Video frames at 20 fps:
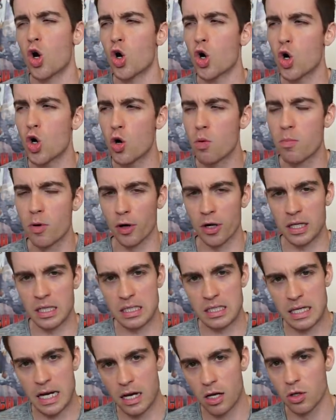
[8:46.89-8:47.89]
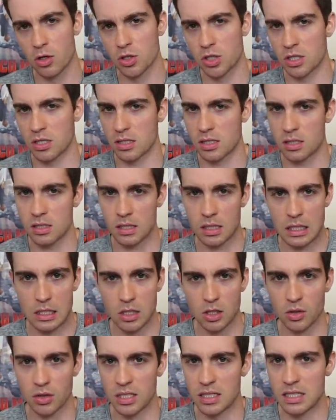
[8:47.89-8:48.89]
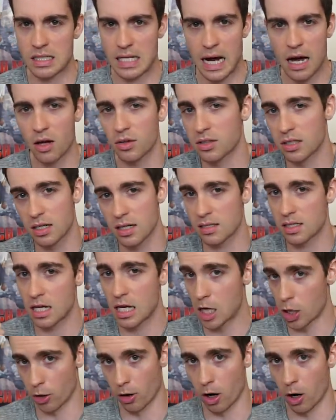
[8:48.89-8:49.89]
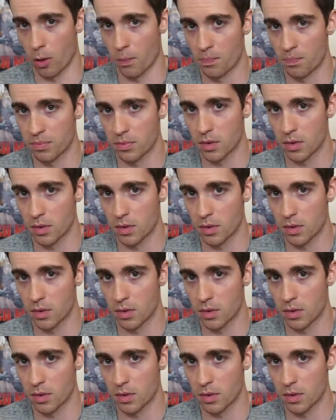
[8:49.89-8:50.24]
uber intelligent, skilled, and talented as a hero,